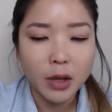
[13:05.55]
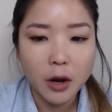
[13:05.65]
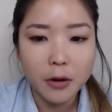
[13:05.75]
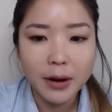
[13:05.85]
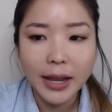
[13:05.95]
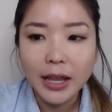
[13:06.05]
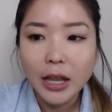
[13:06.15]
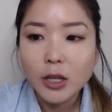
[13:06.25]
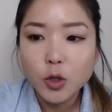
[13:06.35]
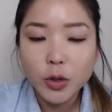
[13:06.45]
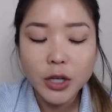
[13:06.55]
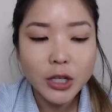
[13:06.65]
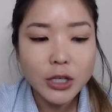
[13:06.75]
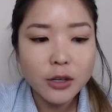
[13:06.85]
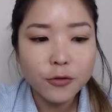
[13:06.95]
All right, so
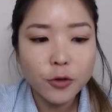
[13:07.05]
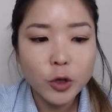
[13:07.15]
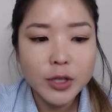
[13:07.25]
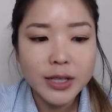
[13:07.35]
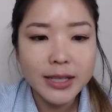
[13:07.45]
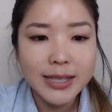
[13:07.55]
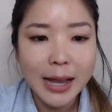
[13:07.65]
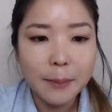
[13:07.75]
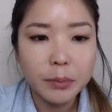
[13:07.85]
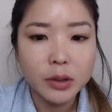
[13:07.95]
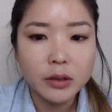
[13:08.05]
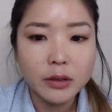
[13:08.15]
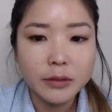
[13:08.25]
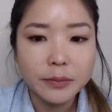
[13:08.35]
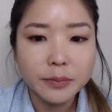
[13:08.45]
here's the first example.